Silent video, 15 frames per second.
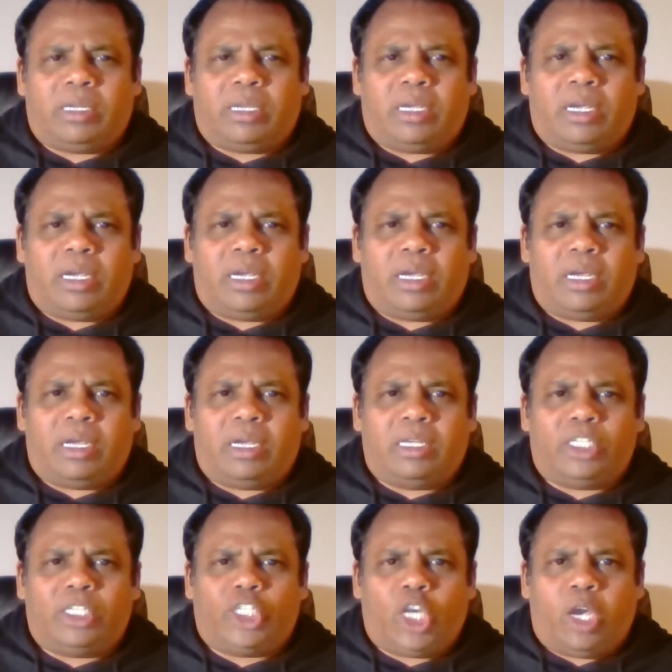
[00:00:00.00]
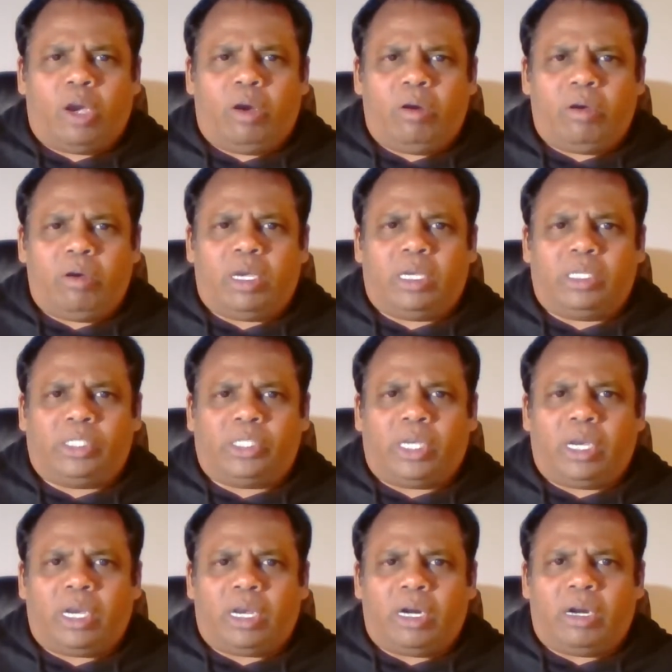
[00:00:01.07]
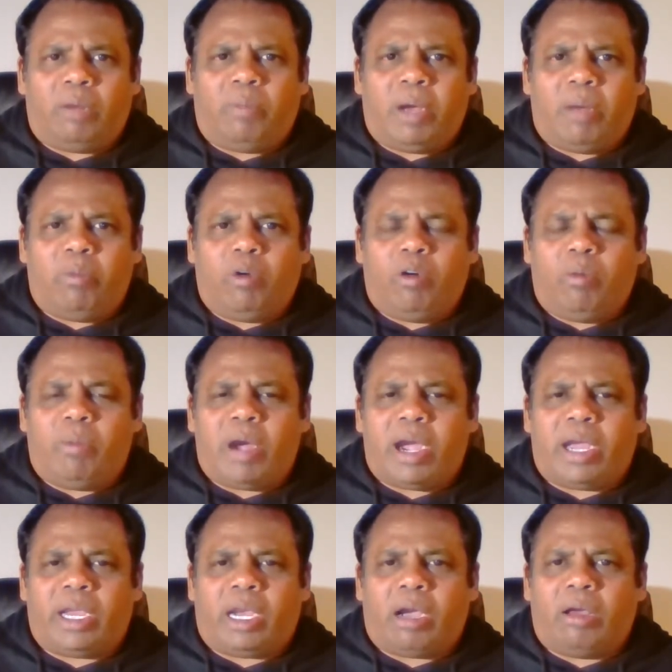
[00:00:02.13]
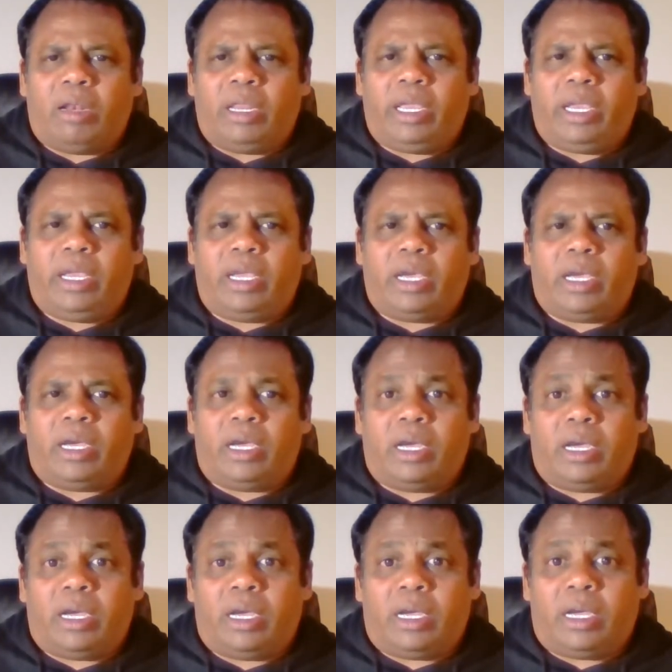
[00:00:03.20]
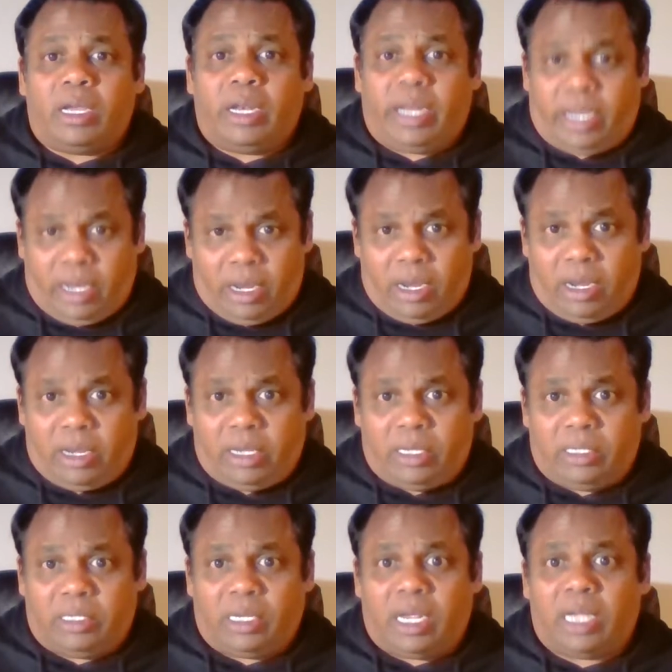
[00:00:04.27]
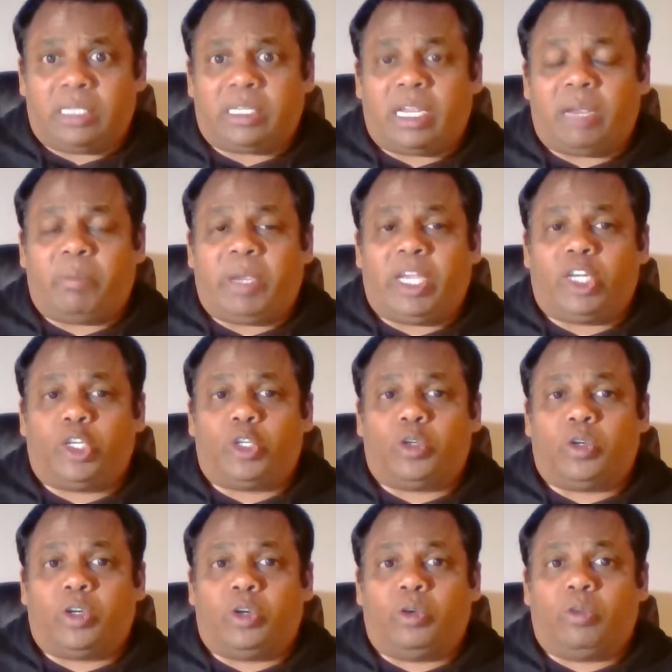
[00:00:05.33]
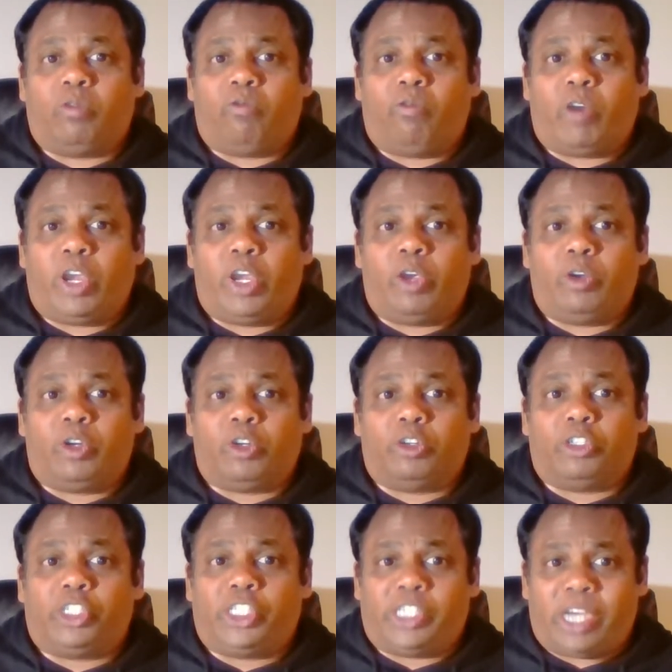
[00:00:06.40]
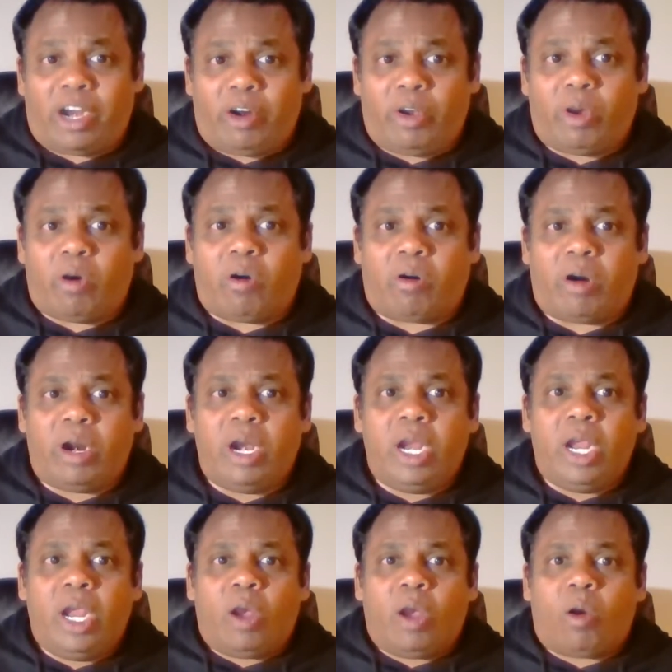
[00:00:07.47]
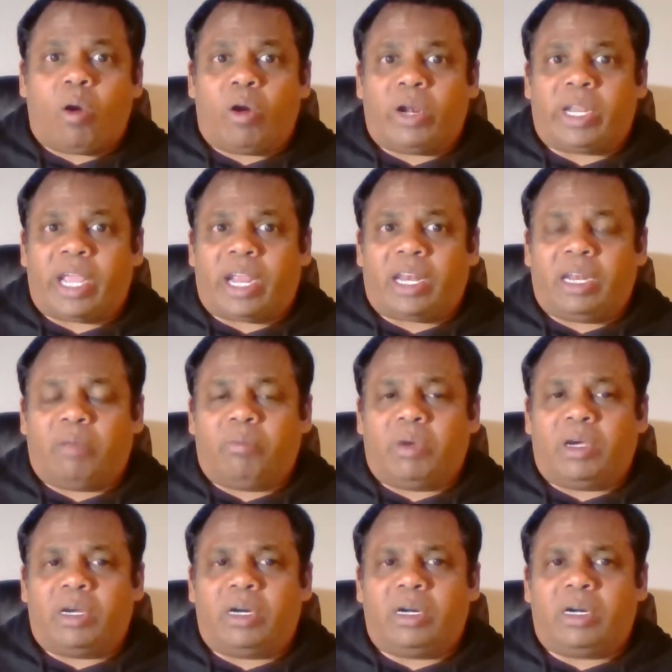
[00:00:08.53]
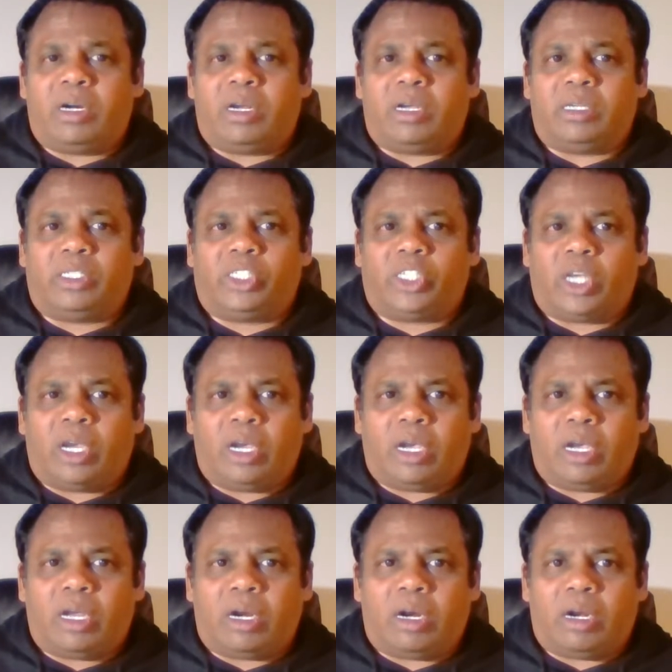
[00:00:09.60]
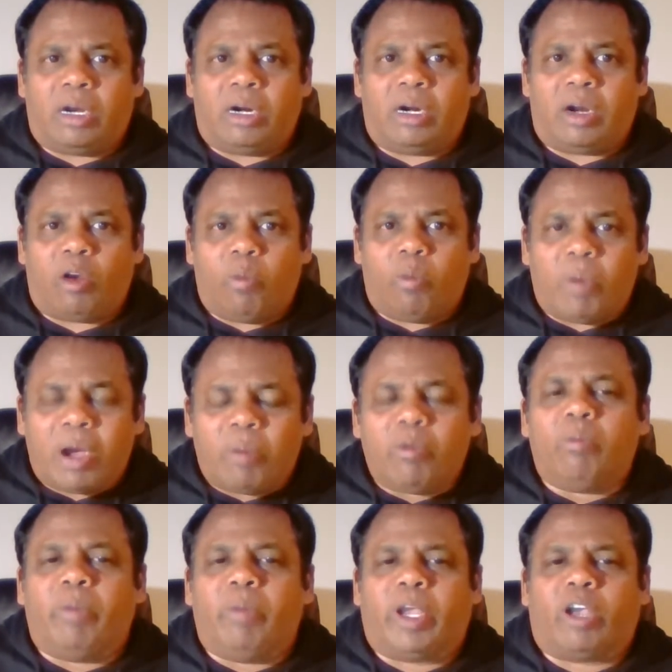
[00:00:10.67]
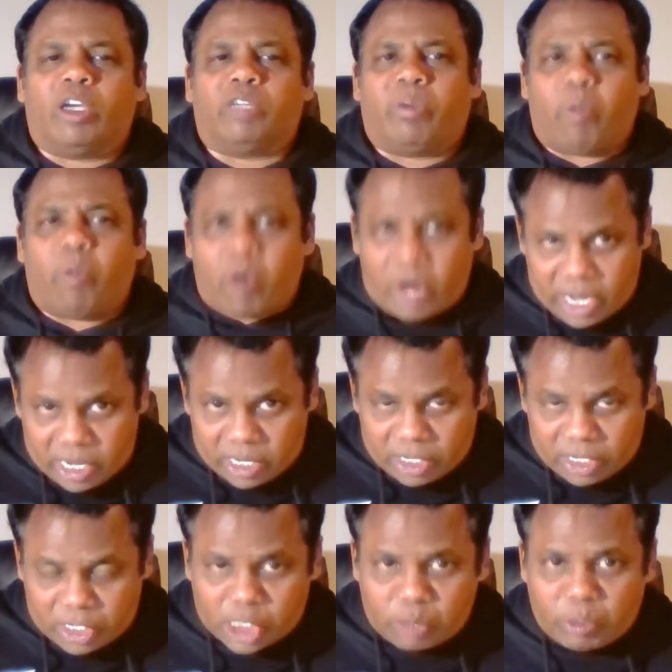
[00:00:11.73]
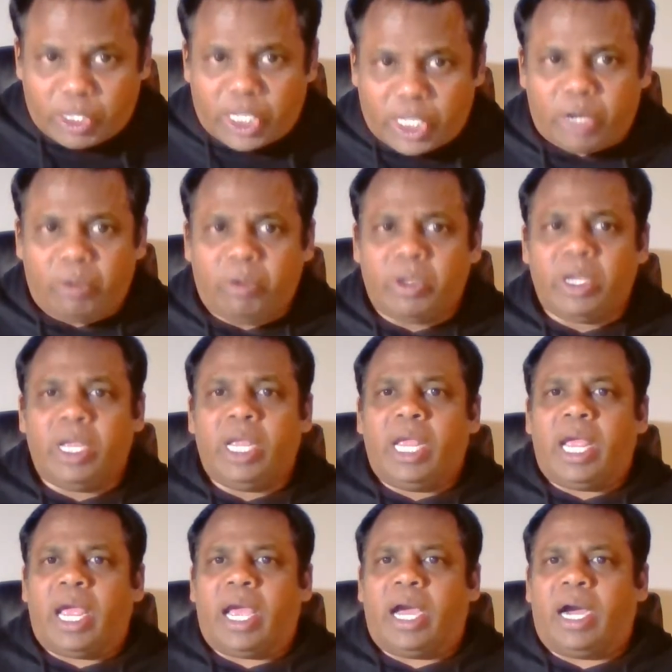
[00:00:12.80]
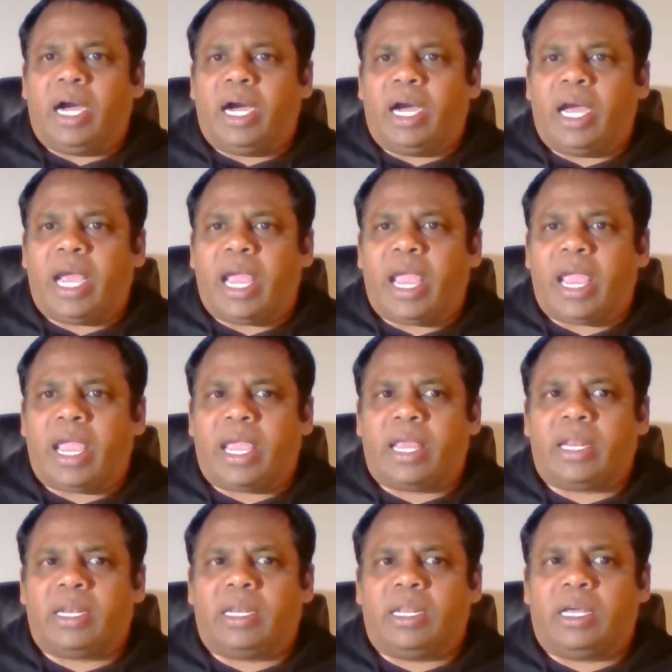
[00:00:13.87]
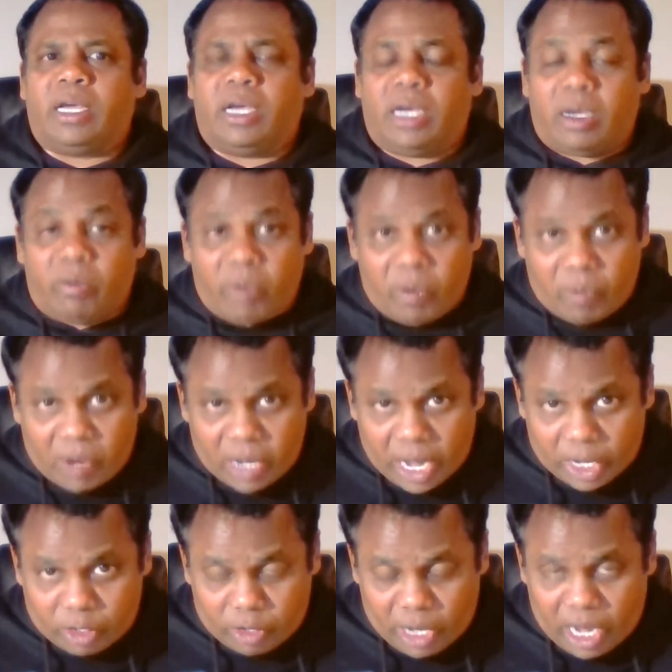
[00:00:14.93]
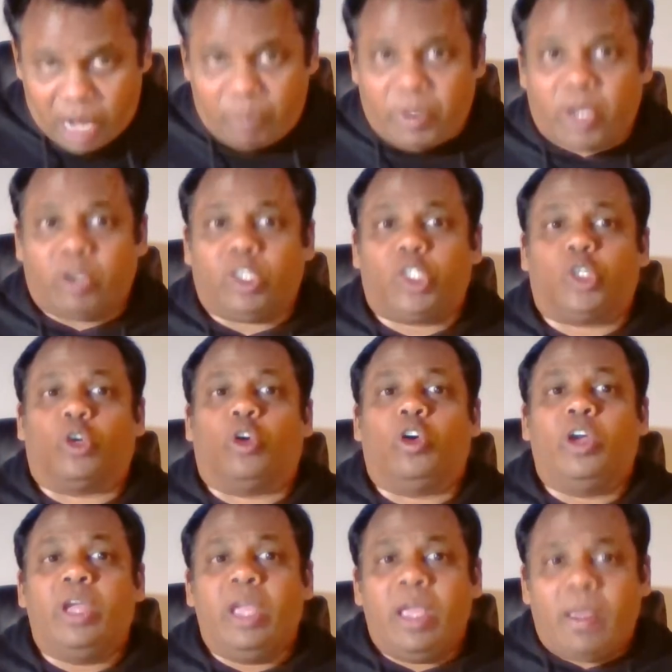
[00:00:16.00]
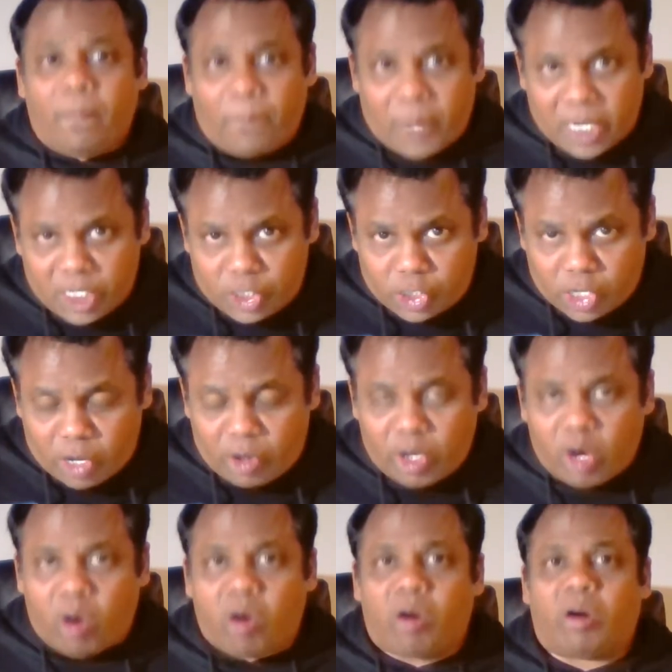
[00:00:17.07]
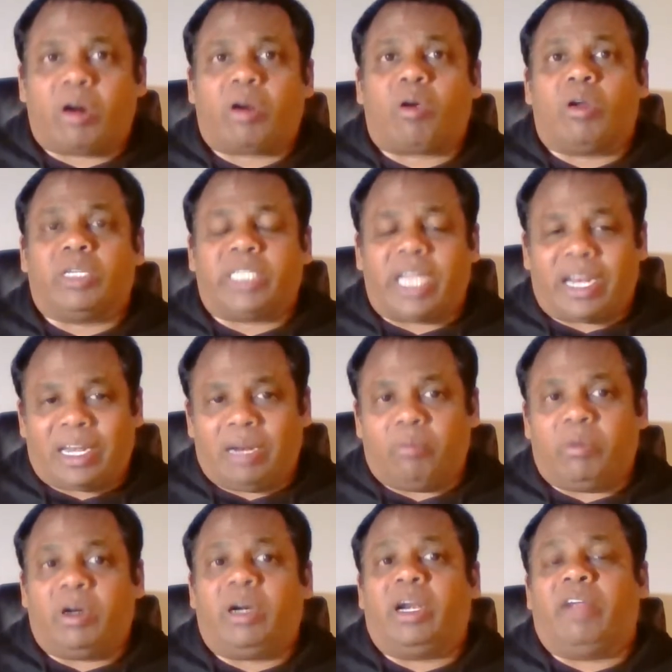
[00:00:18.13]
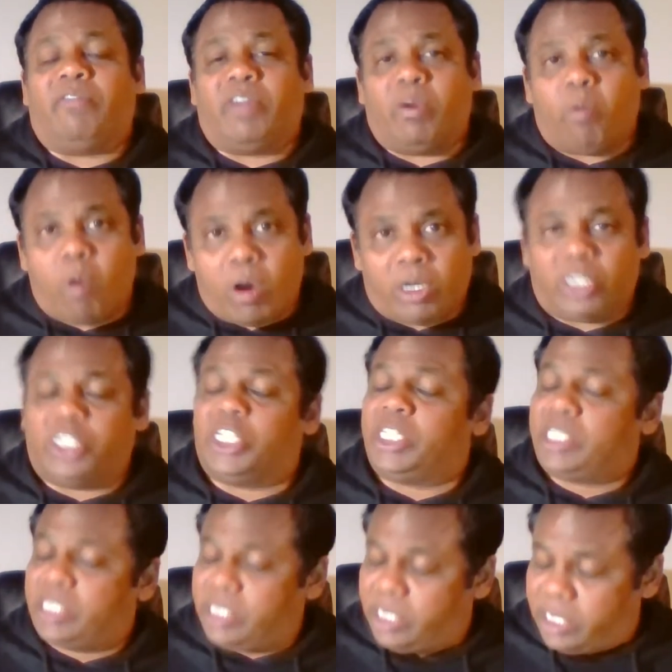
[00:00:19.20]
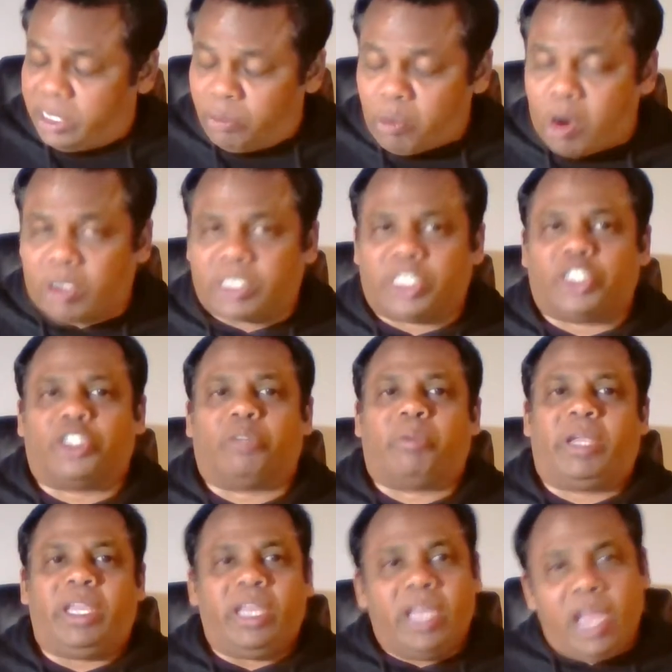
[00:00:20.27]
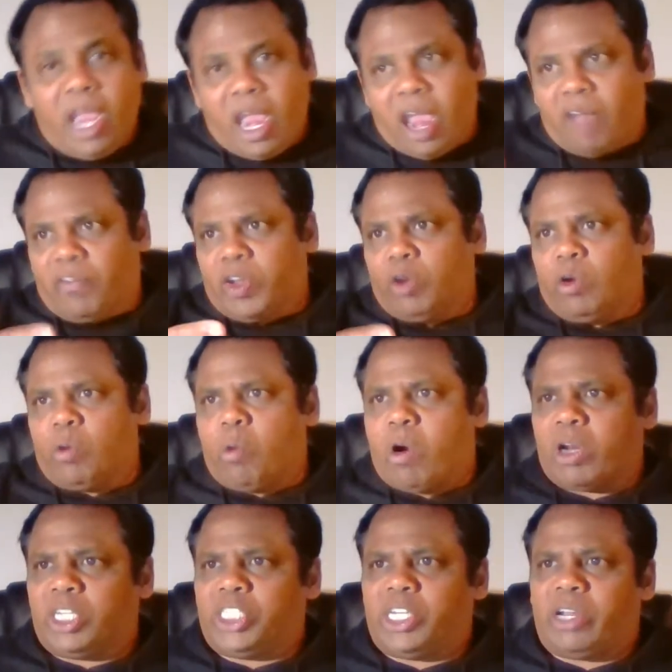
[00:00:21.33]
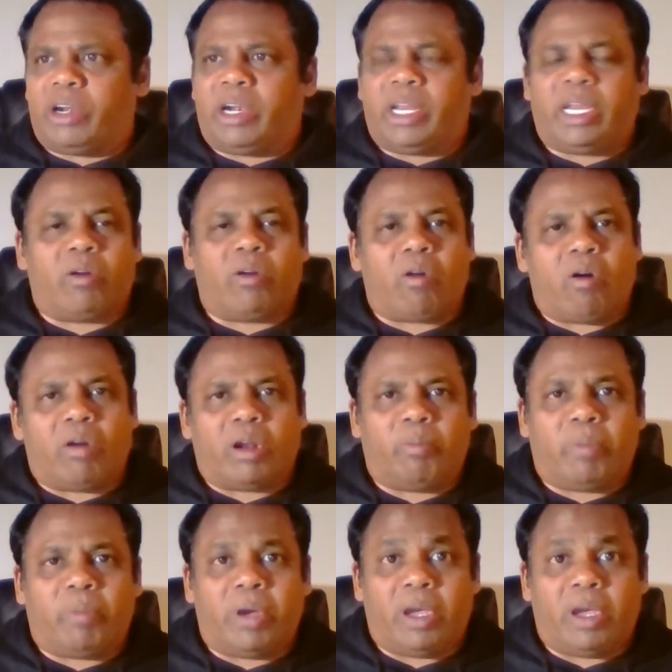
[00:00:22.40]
Shankara Babu, my colleague Neha is asking me for you to share your contact number, Shankara Raghu Babu, because we want to get in touch with you, and we would like to help you. So please share your contact number. If you want, just inbox it to me. If you don't want to share it here on a